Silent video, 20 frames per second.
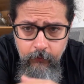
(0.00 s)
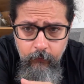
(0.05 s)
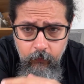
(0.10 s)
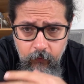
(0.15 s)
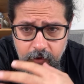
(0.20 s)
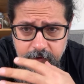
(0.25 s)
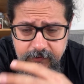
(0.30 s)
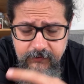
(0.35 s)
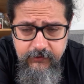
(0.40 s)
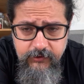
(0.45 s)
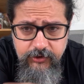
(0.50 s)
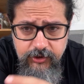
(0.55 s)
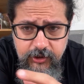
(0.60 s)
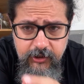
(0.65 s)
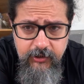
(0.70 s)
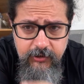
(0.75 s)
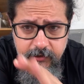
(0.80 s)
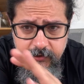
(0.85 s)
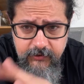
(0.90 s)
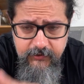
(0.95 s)
Once the
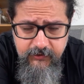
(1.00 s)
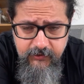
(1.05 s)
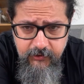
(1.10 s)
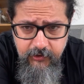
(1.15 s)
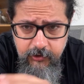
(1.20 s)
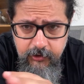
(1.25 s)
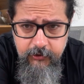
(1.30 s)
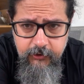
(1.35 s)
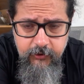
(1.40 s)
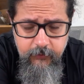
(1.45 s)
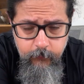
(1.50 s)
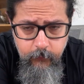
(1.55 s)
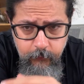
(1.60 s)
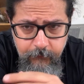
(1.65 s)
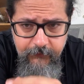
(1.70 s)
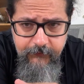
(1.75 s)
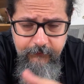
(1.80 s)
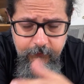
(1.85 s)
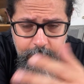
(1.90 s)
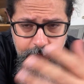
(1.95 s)
chicken is seared,
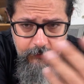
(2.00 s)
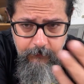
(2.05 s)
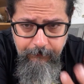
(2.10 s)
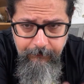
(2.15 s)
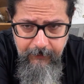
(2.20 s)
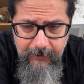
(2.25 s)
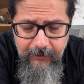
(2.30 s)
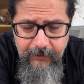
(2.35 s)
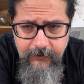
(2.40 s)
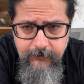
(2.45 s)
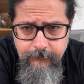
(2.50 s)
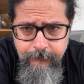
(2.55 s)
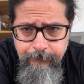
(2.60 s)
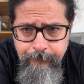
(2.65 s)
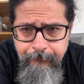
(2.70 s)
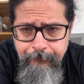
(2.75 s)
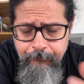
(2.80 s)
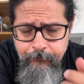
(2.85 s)
remove it from the pan.